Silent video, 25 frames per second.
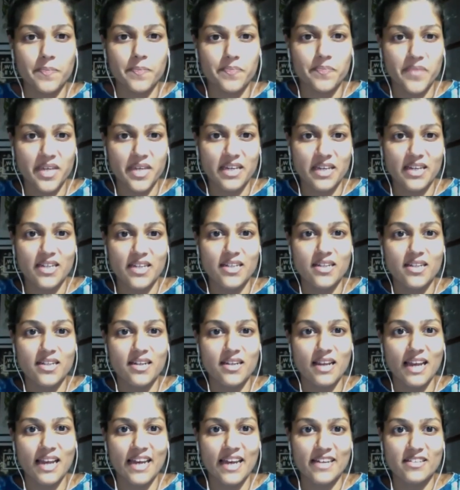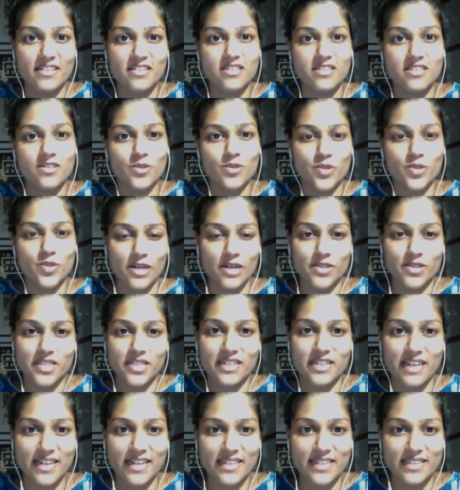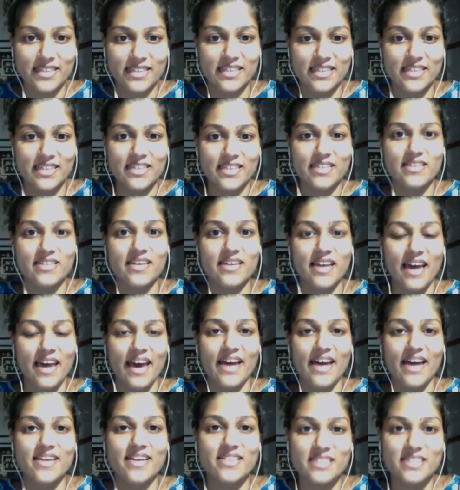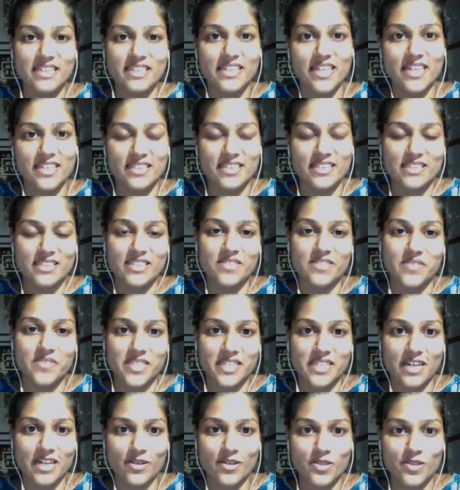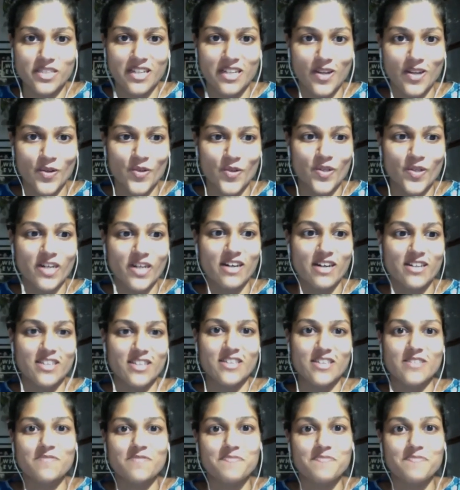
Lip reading: in late 2019 at Ina De Silva's house in Lunuganga.